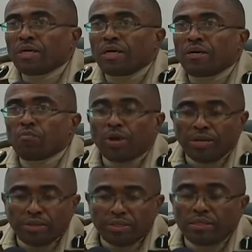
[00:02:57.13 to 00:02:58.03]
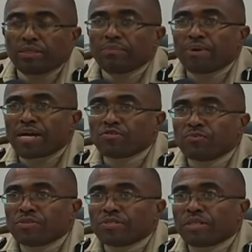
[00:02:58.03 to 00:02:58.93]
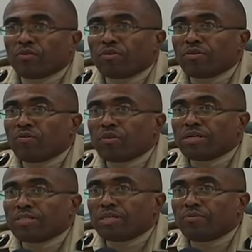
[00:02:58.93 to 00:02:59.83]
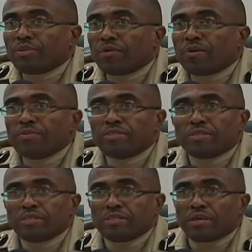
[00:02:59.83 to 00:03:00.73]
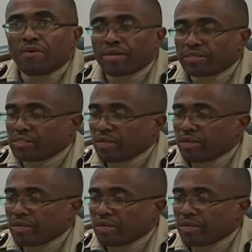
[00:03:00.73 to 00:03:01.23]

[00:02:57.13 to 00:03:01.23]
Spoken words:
When the BASRA personnel got the call yesterday, they were able to direct us